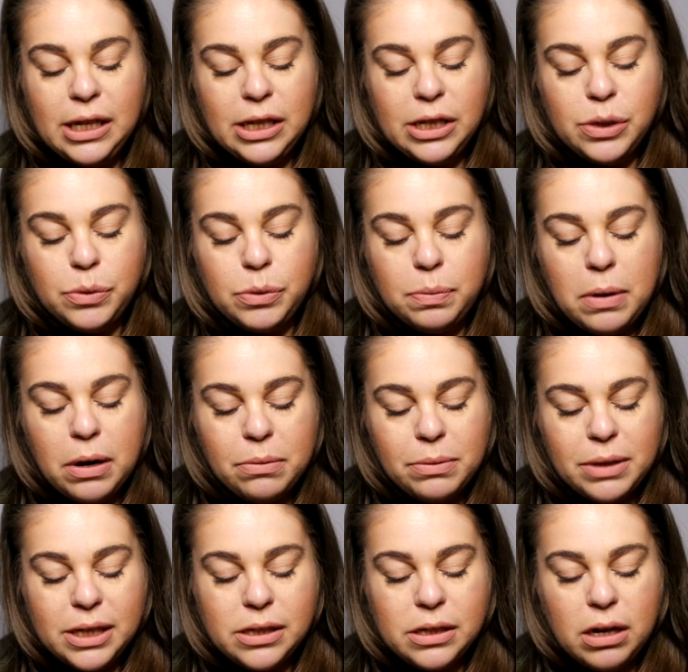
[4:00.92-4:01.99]
So we'll pop
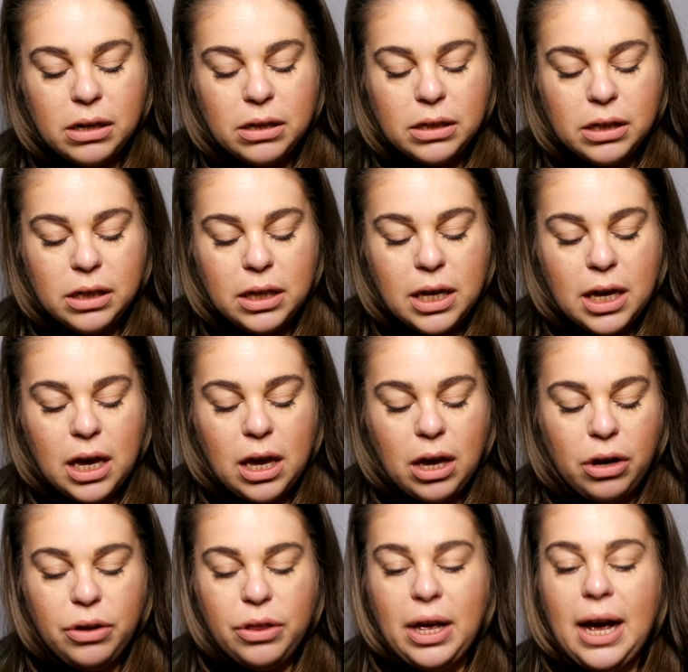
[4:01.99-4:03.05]
this on the
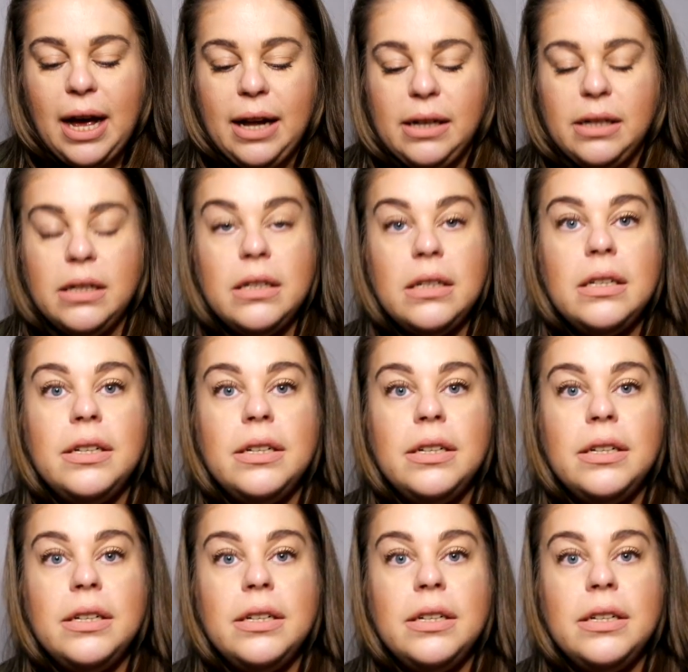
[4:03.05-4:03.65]
other hand.